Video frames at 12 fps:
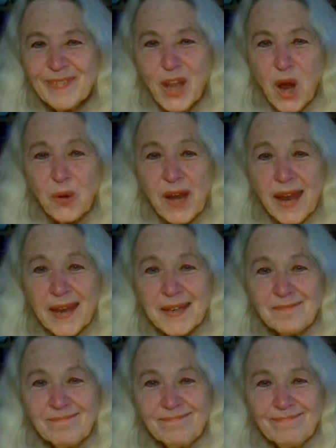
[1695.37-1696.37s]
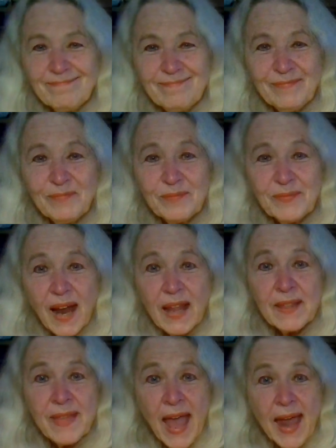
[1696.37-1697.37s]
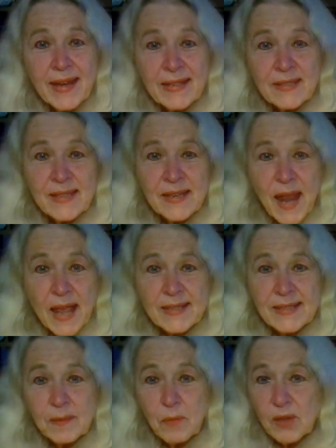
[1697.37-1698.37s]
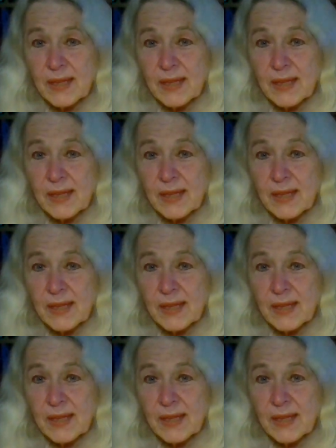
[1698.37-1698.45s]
Okay, that is the next symbol.